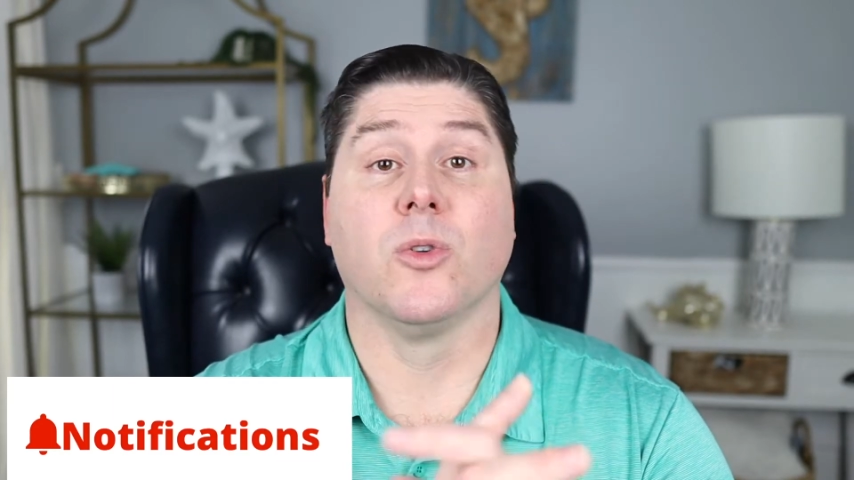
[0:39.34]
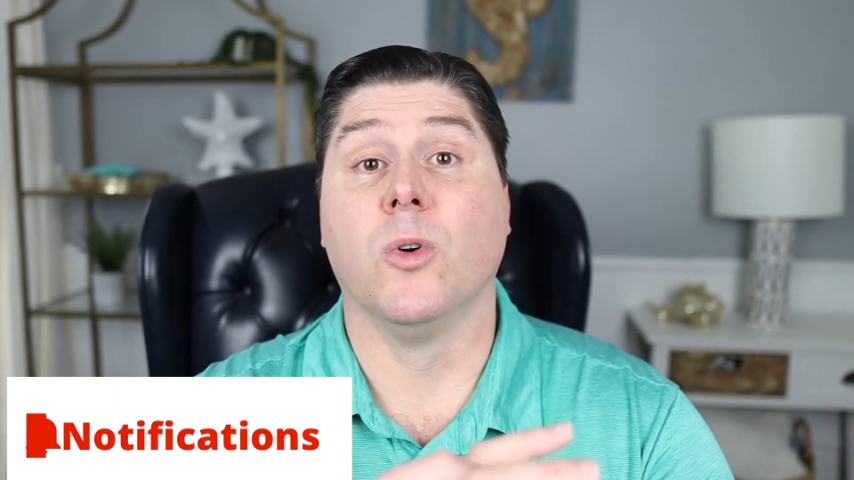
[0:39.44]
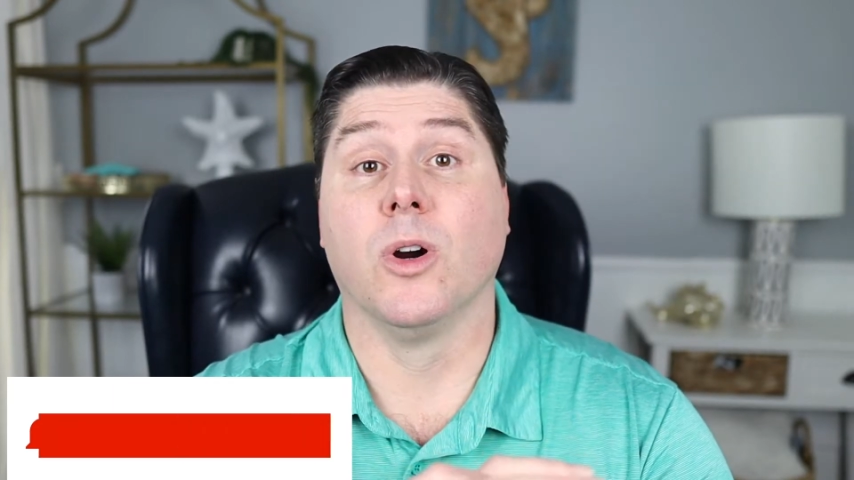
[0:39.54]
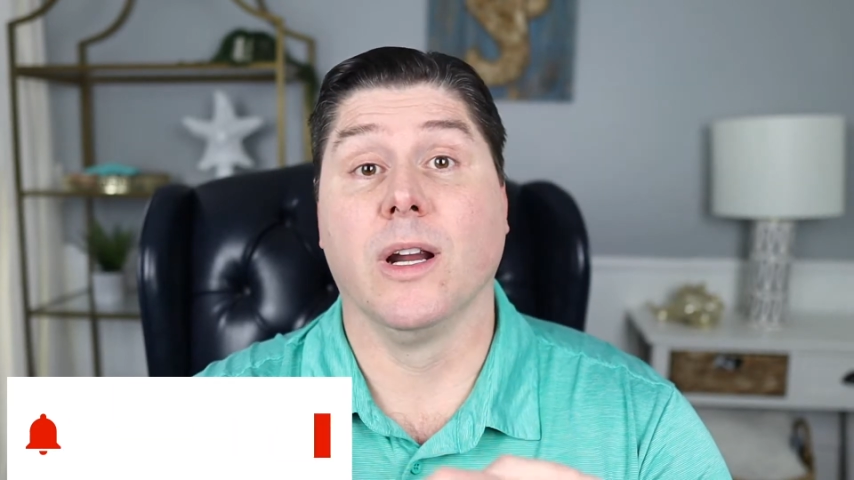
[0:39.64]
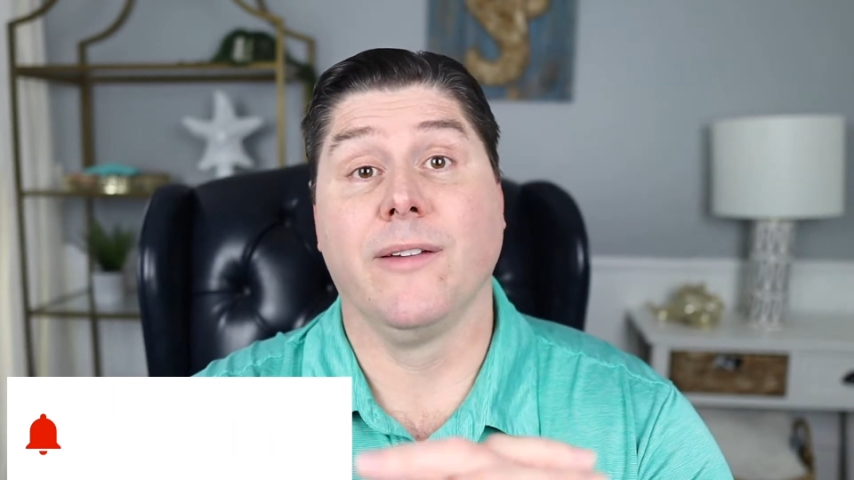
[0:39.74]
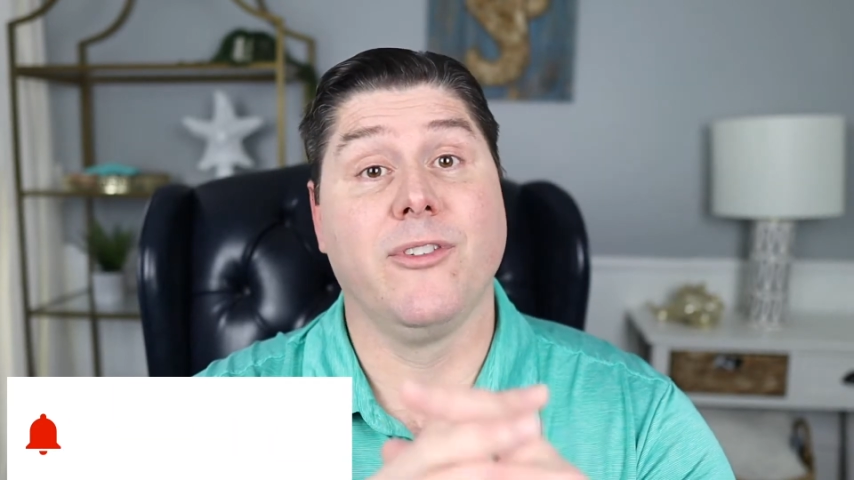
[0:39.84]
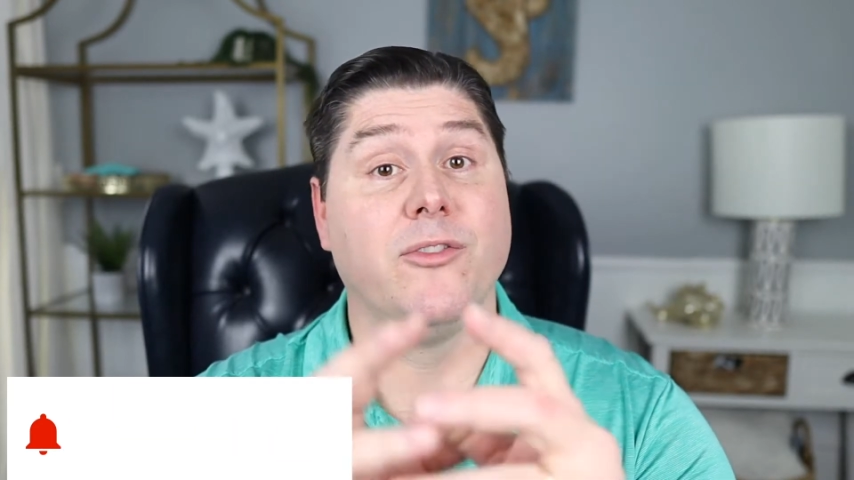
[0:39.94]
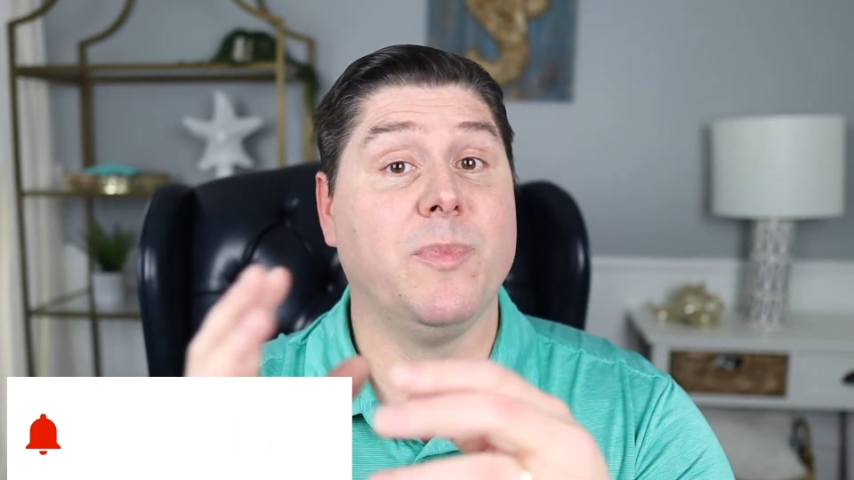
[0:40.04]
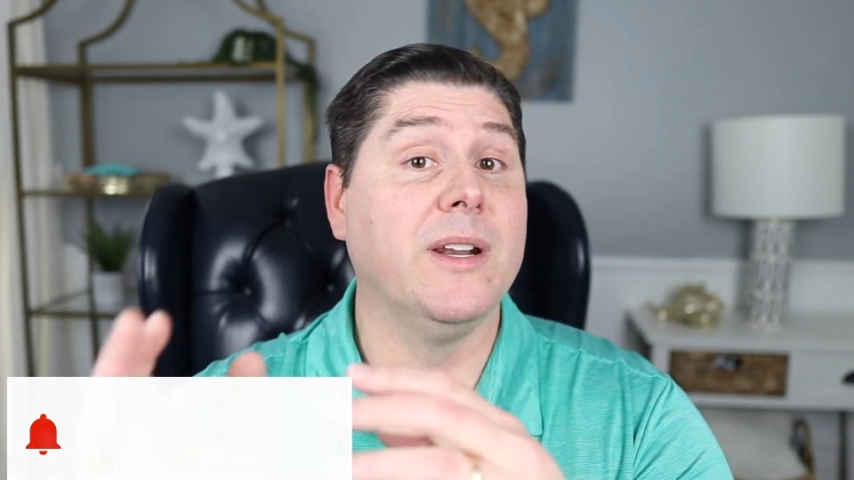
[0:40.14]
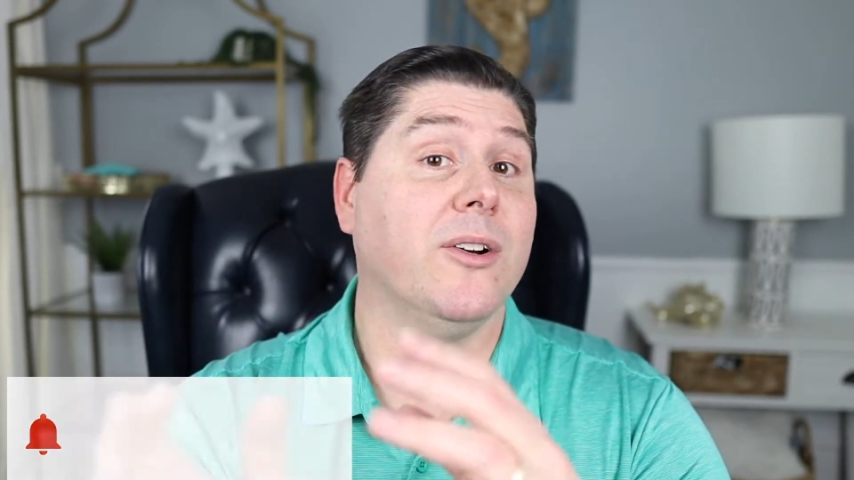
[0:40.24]
or if
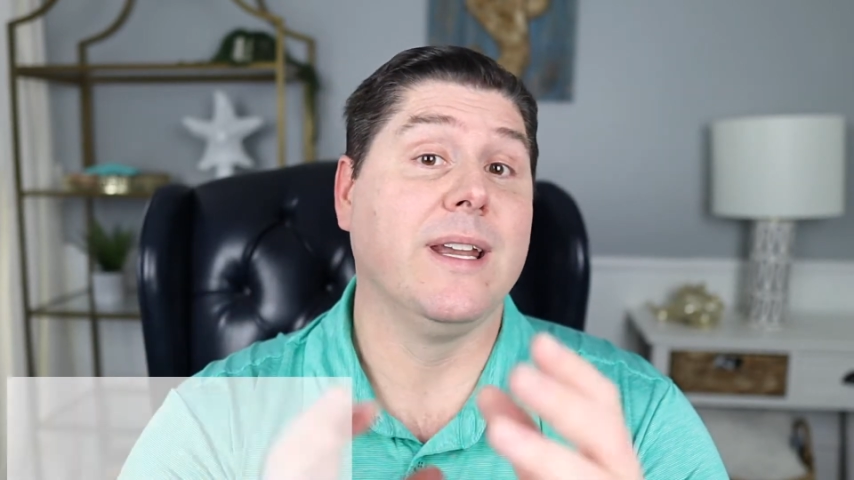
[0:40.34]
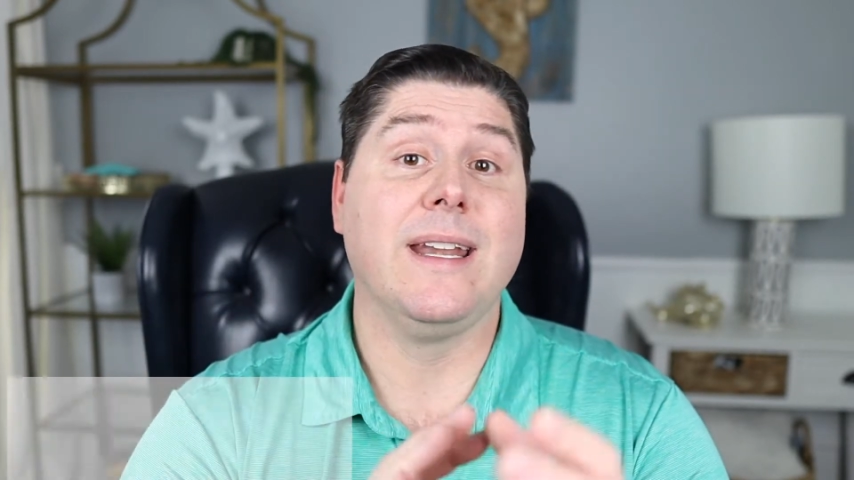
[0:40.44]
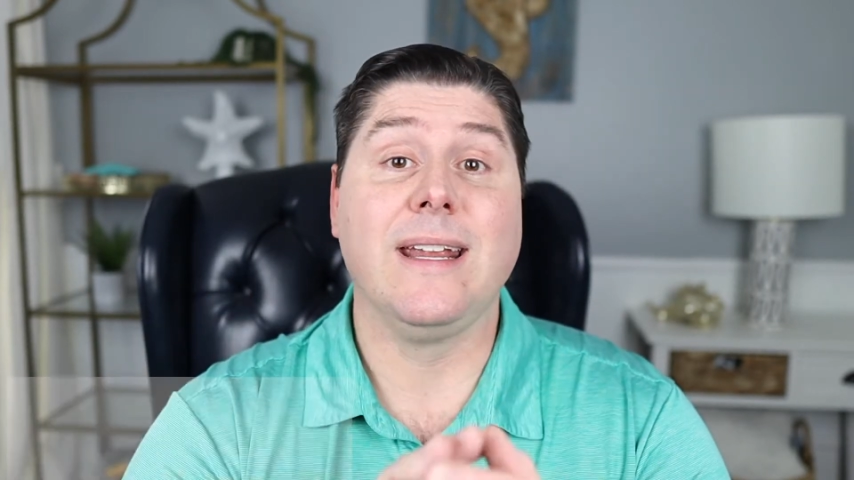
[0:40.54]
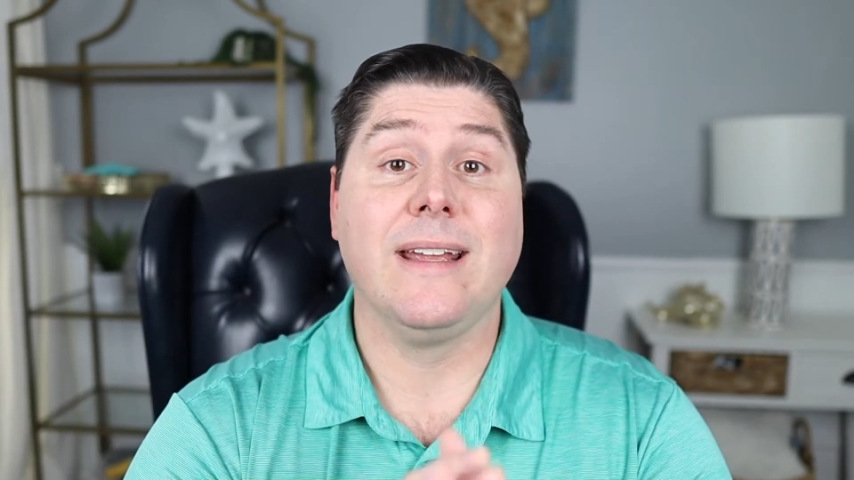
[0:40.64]
you've been on any